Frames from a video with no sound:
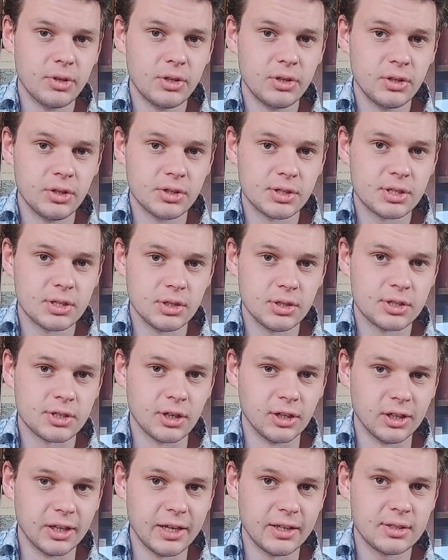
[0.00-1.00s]
you
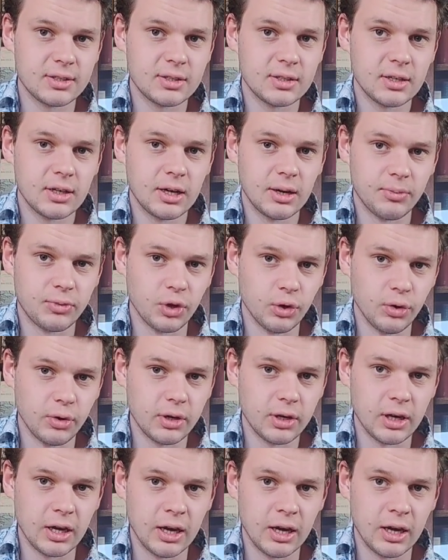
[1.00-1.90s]
saw that? I'm doing